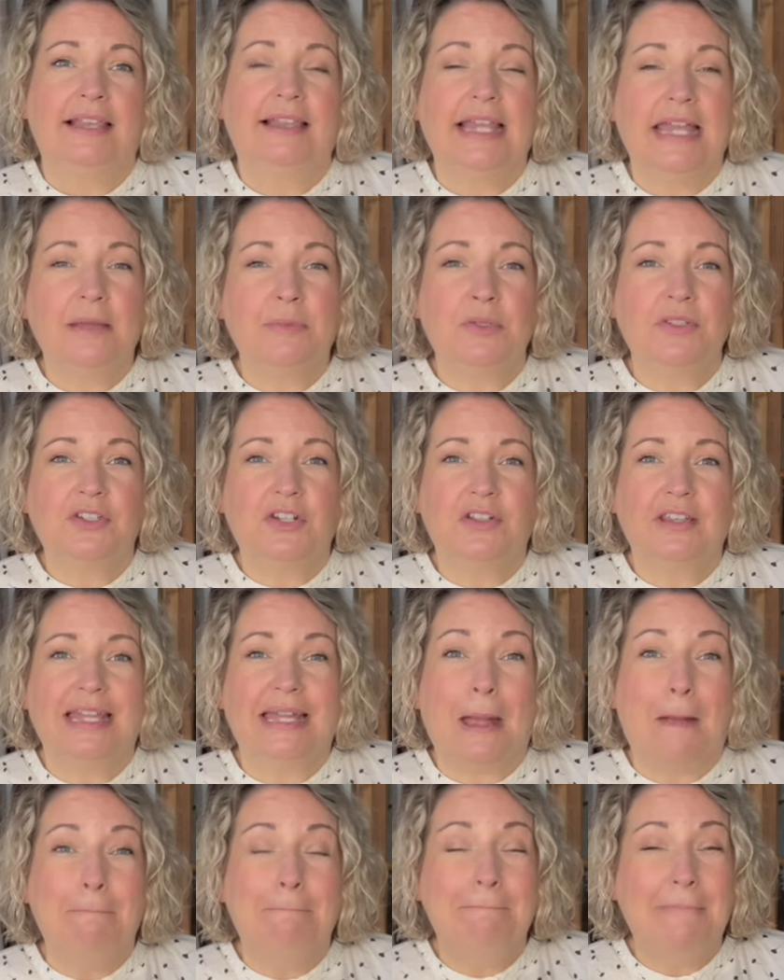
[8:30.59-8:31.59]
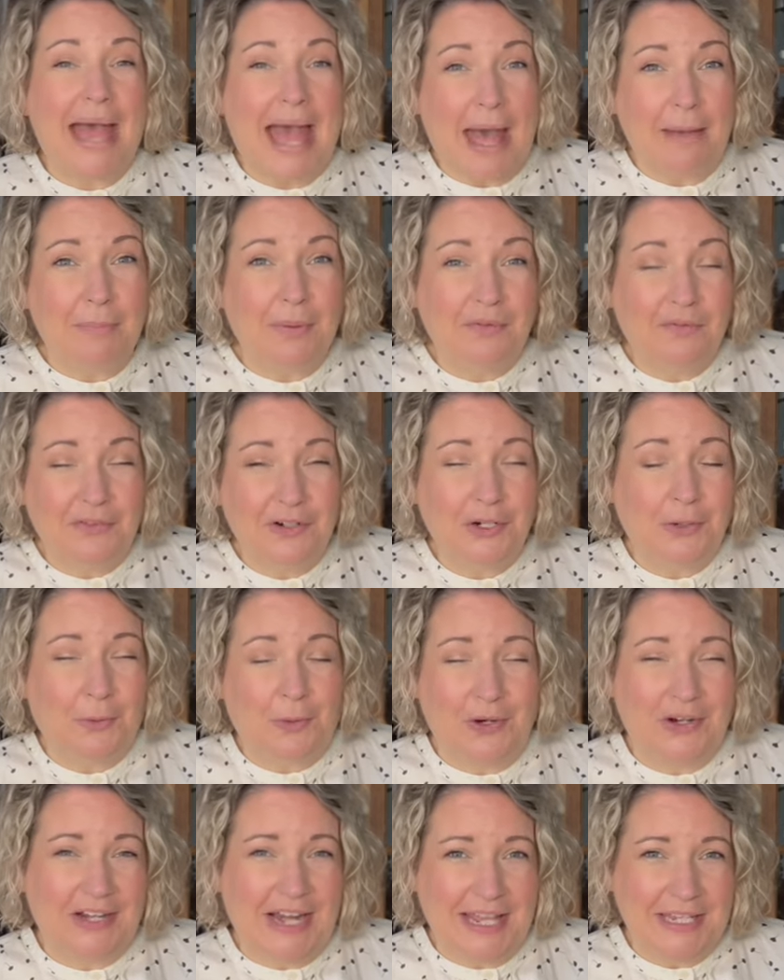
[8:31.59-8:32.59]
Labels are like a map for your
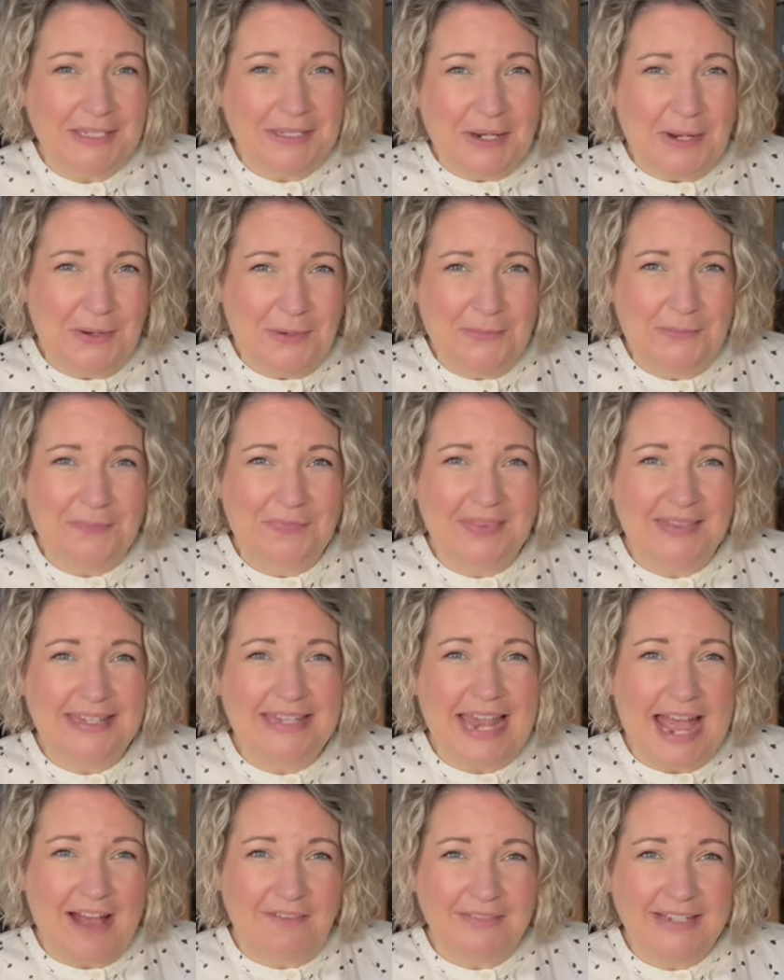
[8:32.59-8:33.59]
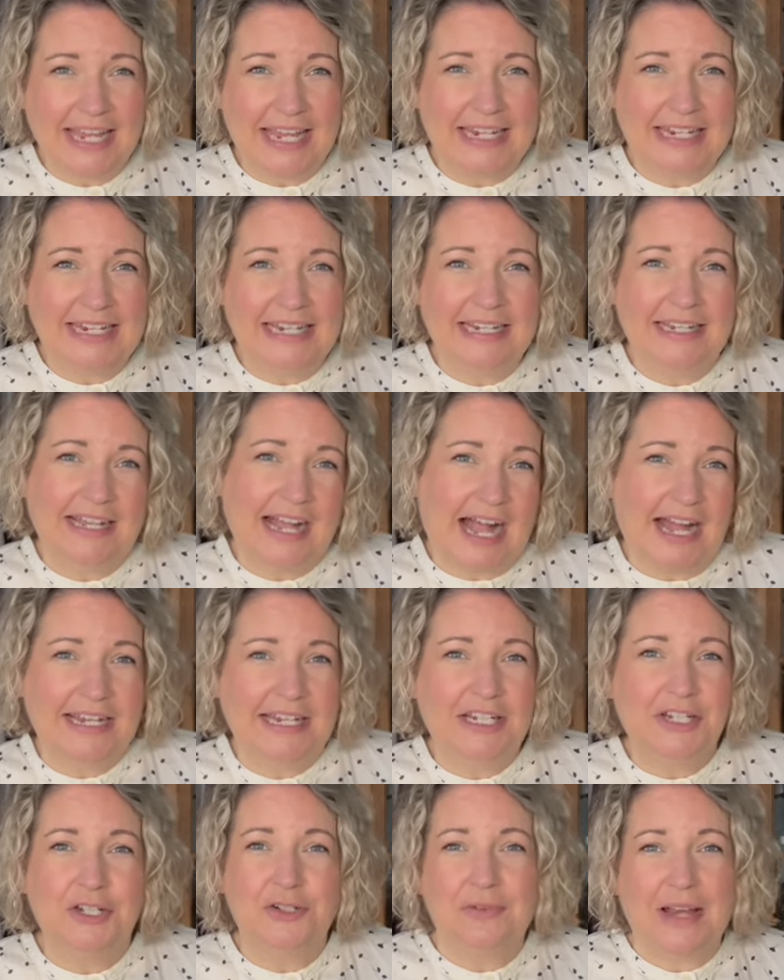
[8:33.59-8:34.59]
organized home, navigating,
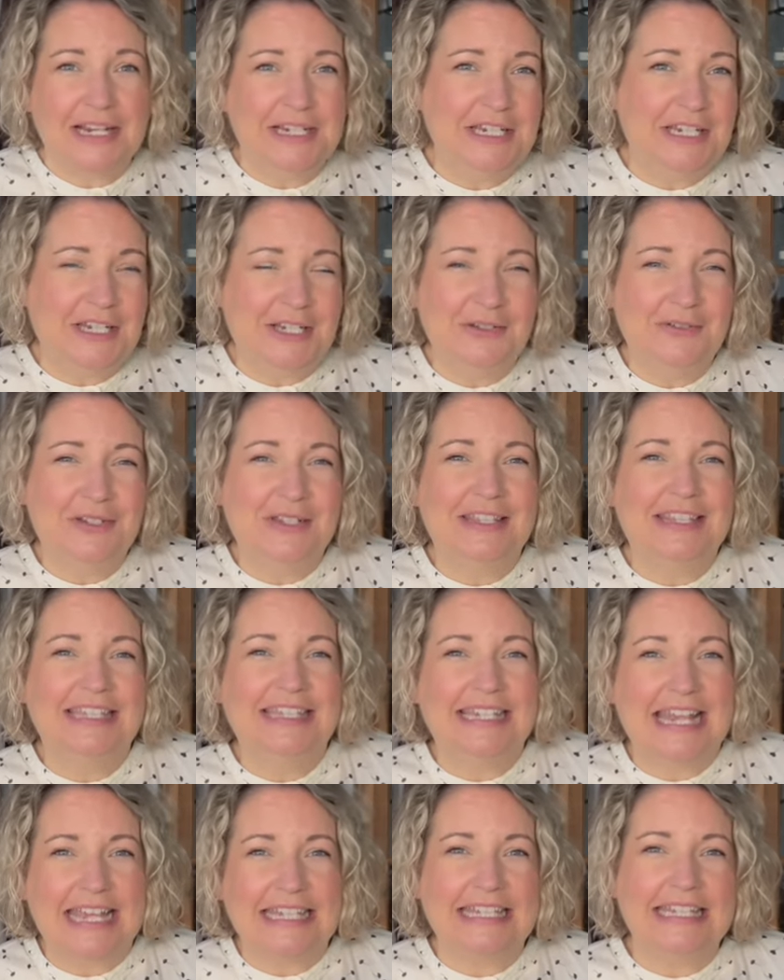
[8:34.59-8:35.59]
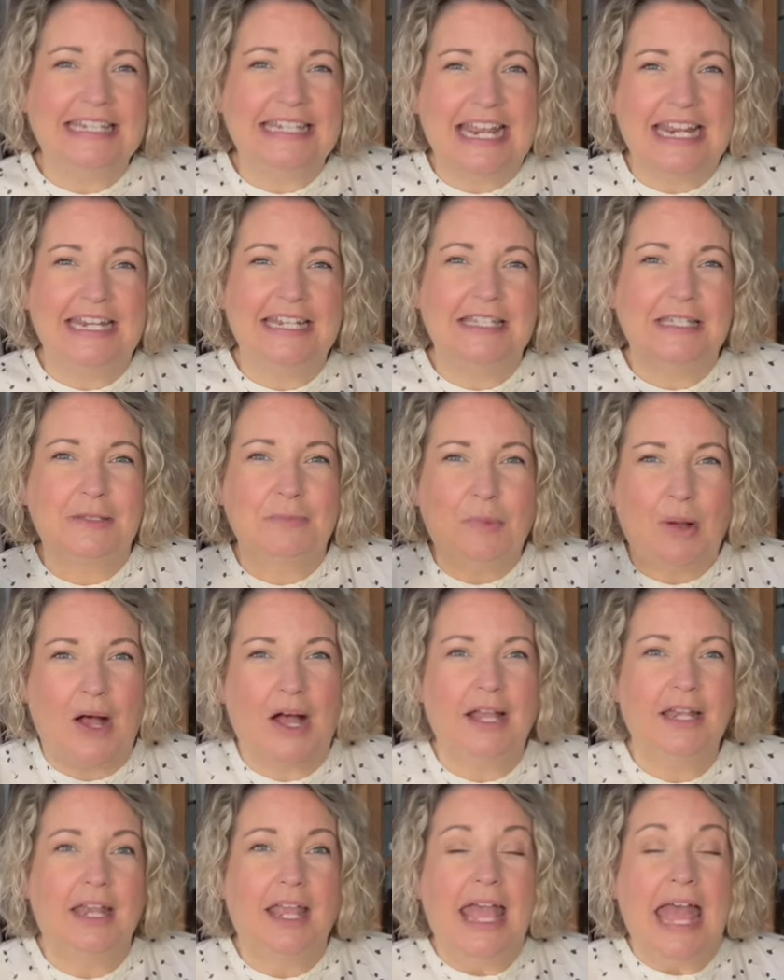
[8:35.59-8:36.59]
guiding, directing you to the designated
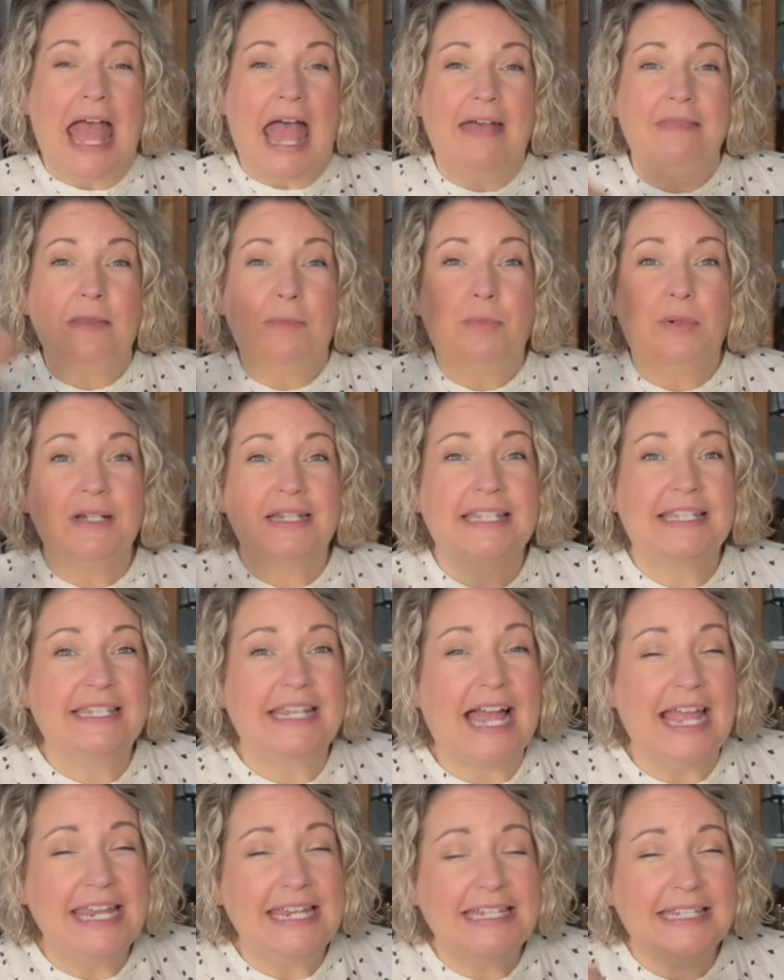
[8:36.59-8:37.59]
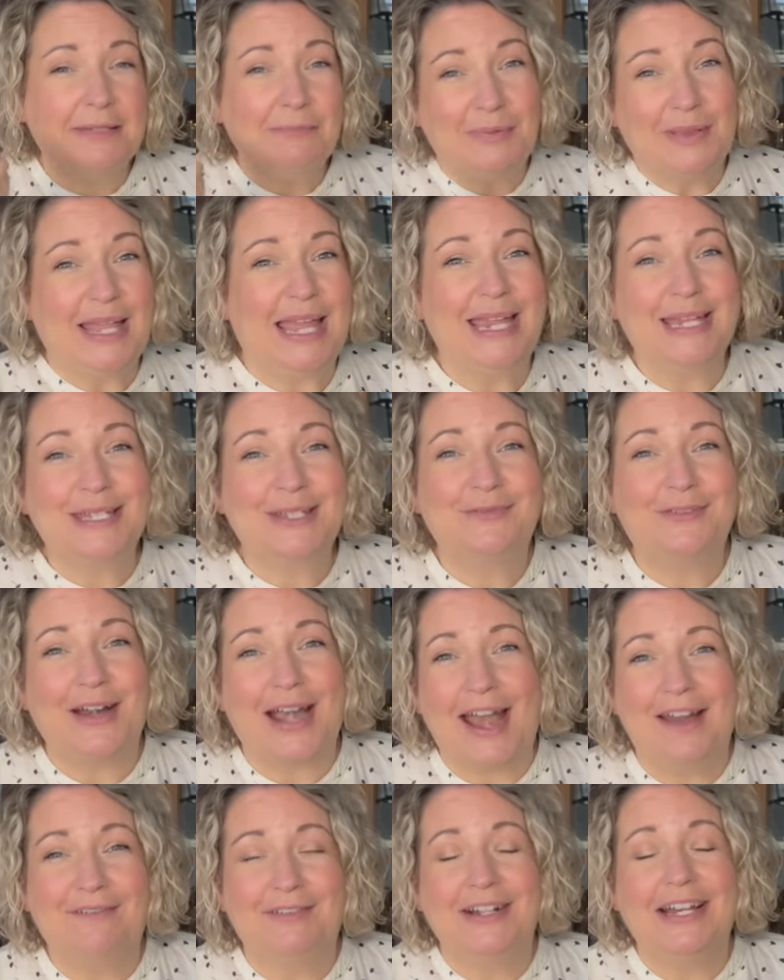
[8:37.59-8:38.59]
spot and the precise place for
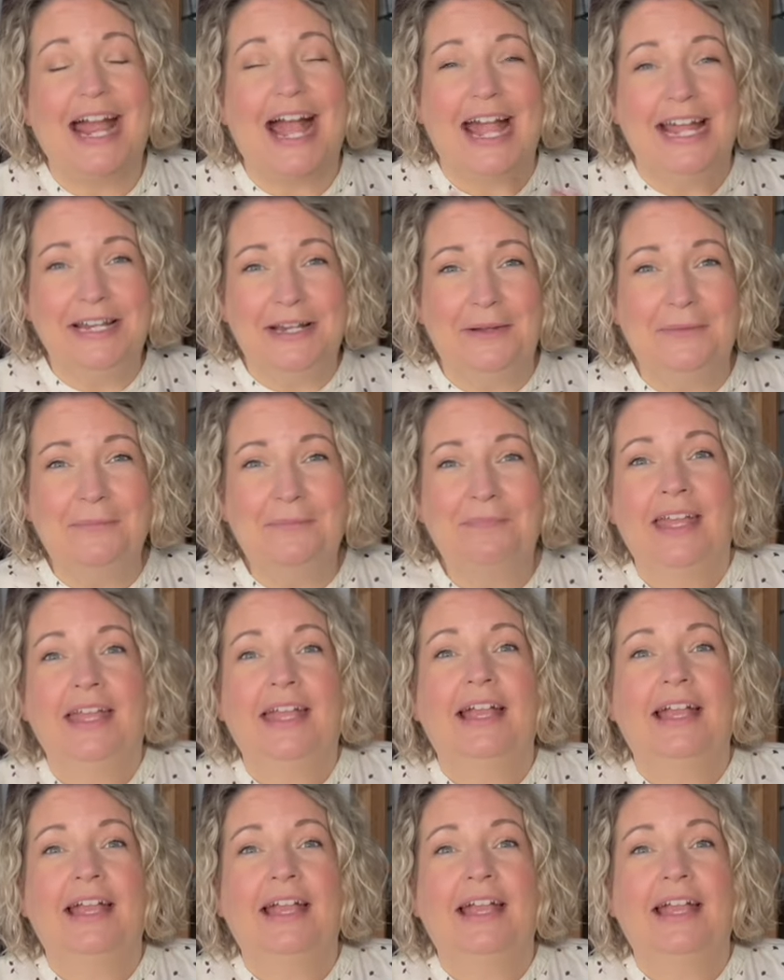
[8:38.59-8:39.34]
every item.